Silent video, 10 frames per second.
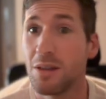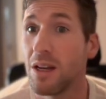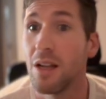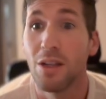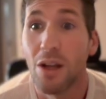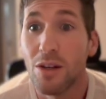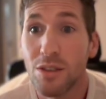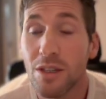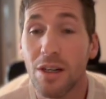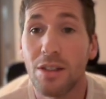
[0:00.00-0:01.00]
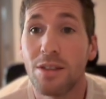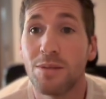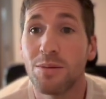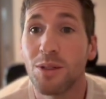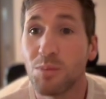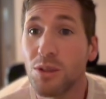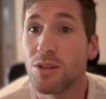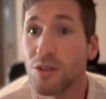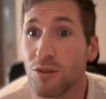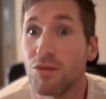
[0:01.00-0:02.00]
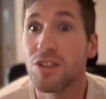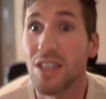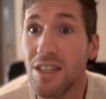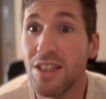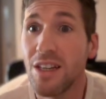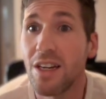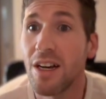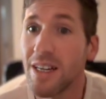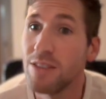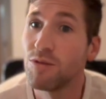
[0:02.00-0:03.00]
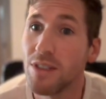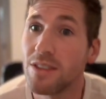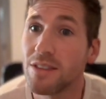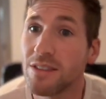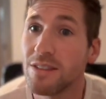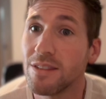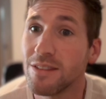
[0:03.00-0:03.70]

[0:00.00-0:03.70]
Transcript: allows our computer to see a handwritten